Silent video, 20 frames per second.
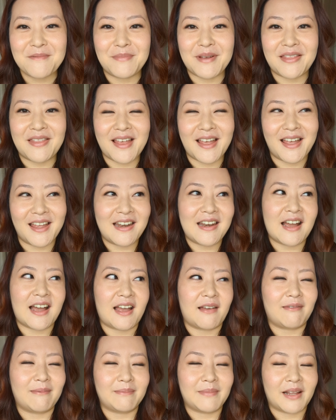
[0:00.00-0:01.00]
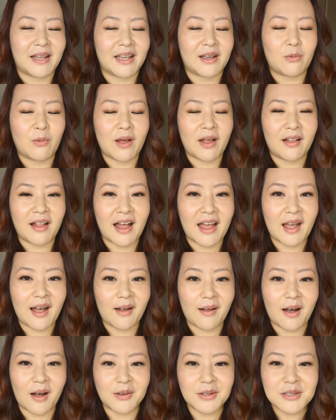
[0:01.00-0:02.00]
But then I'm like, well,
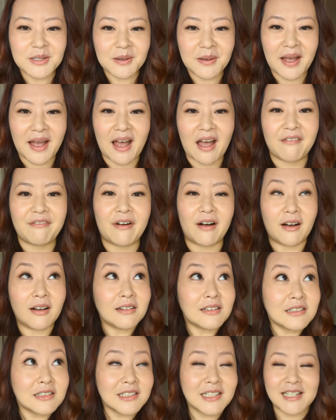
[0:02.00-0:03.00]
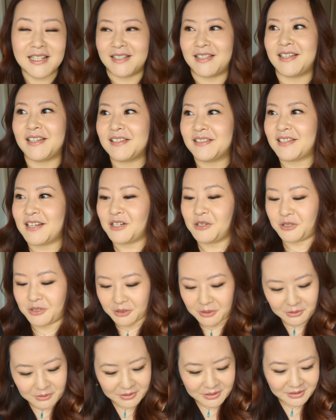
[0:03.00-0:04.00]
I also have all these
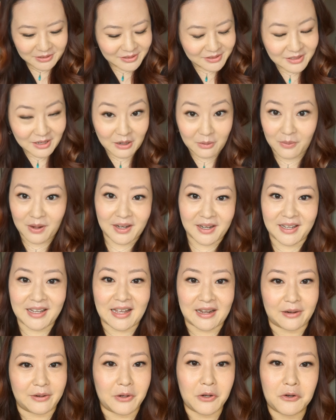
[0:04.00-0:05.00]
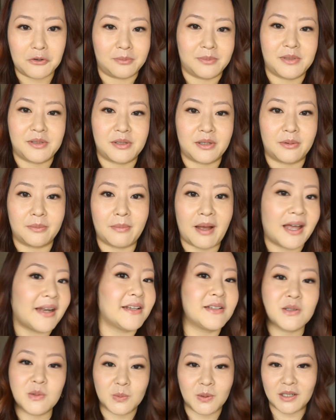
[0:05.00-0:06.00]
essential oils already at home, so might
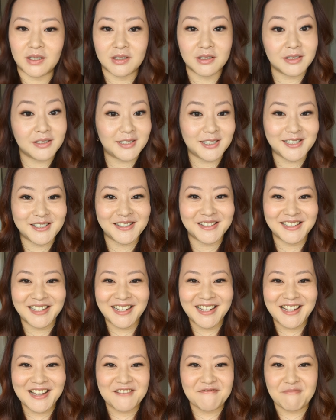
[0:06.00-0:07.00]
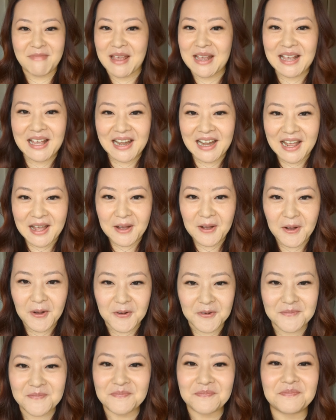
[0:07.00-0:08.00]
as well just make it at
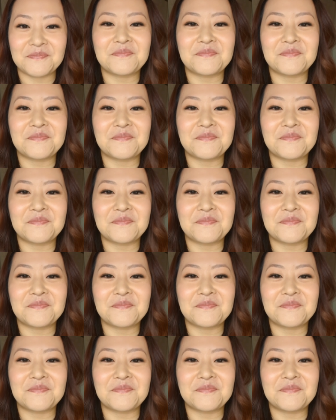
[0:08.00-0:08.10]
home.